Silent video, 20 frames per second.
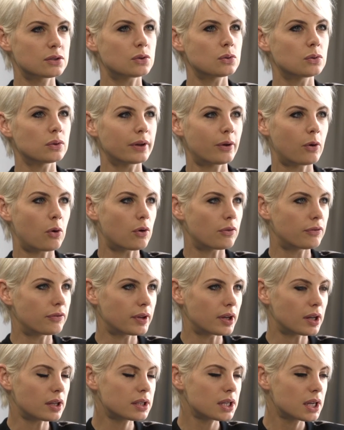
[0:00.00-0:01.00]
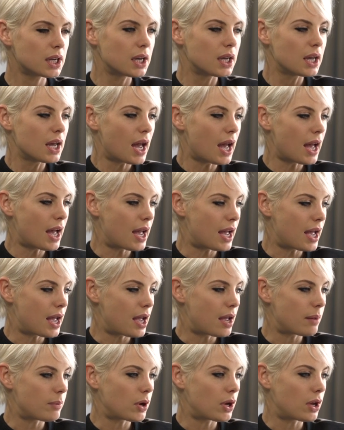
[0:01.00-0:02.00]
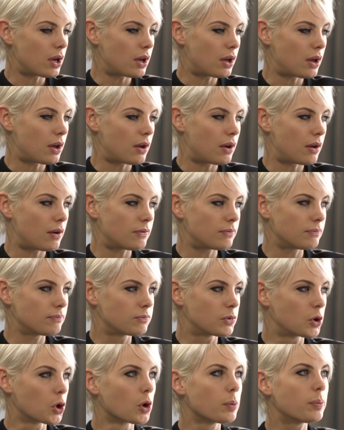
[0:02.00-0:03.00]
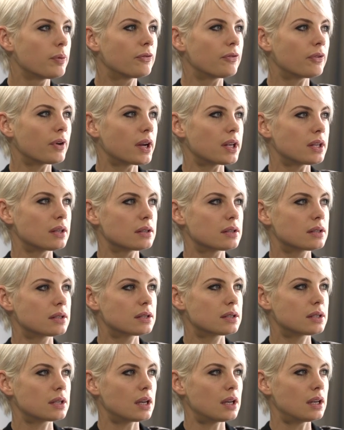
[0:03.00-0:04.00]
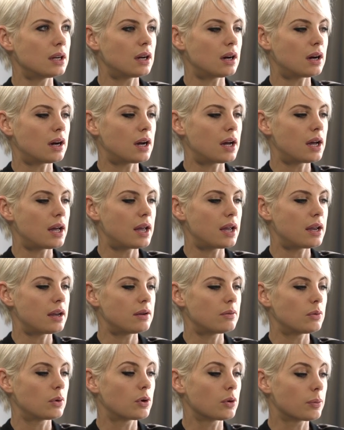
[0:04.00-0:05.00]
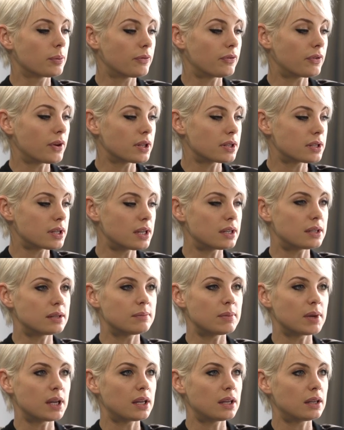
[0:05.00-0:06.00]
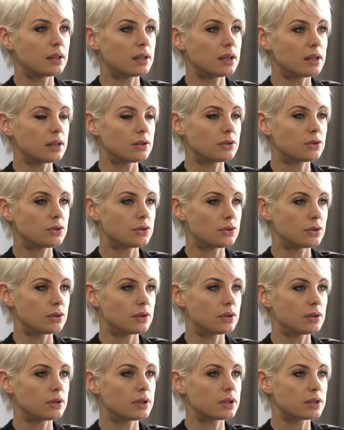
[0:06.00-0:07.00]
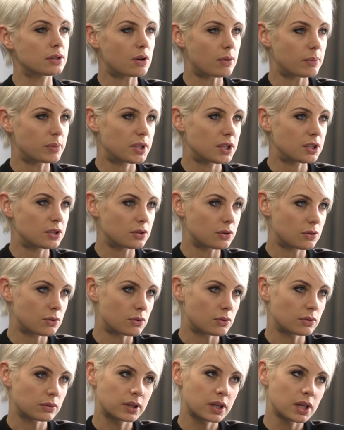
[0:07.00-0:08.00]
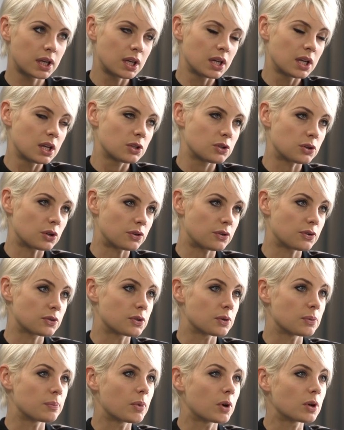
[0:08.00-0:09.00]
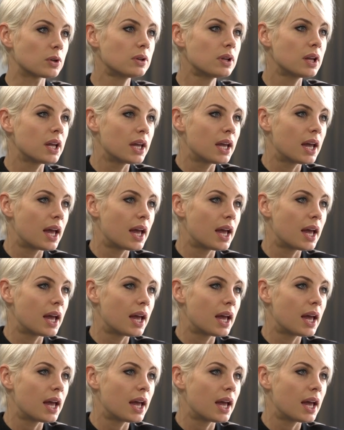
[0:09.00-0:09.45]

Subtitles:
school in Caulfield. A group of friends entered me into this competition called Search for a Supermodel.